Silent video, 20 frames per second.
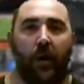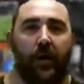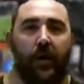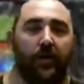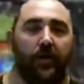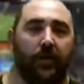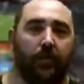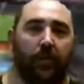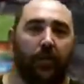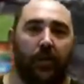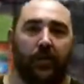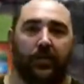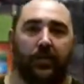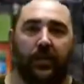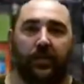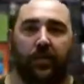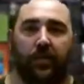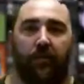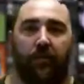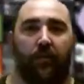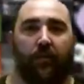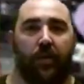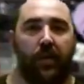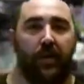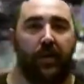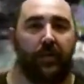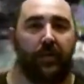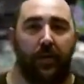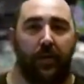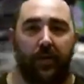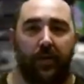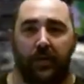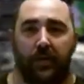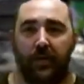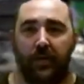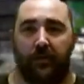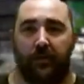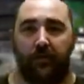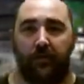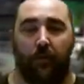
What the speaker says: I owned a PlayStation 3 and a PlayStation